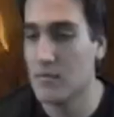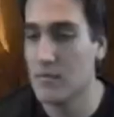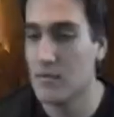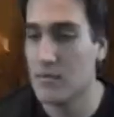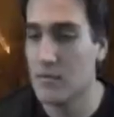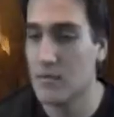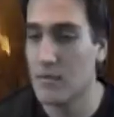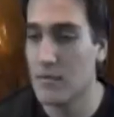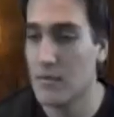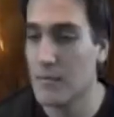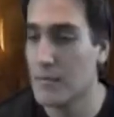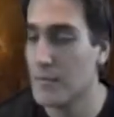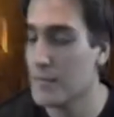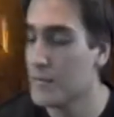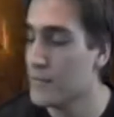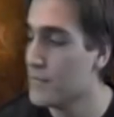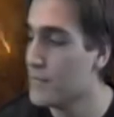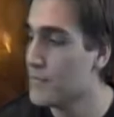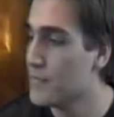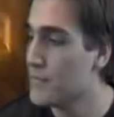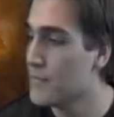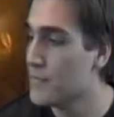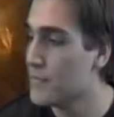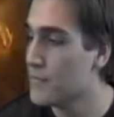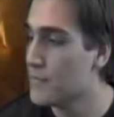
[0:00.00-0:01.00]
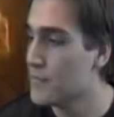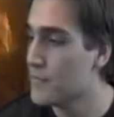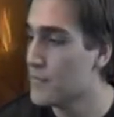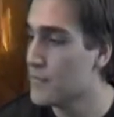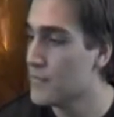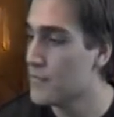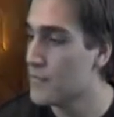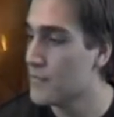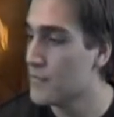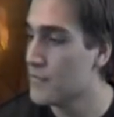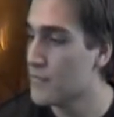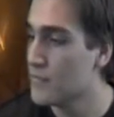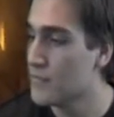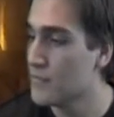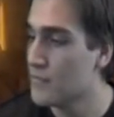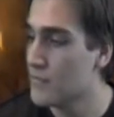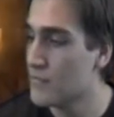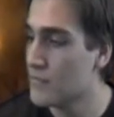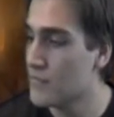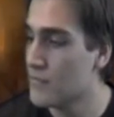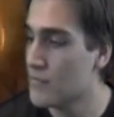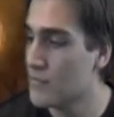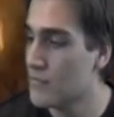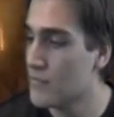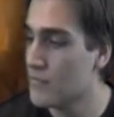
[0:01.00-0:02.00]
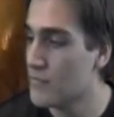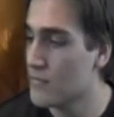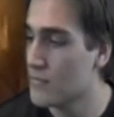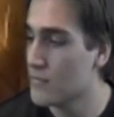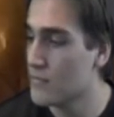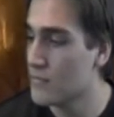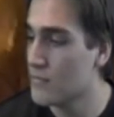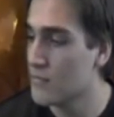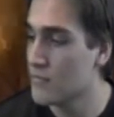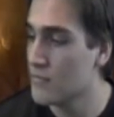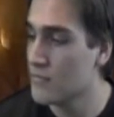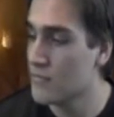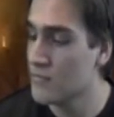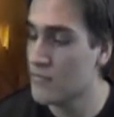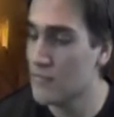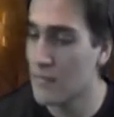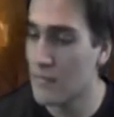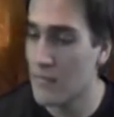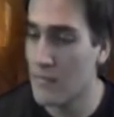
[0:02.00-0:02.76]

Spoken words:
No words are spoken by the person on screen.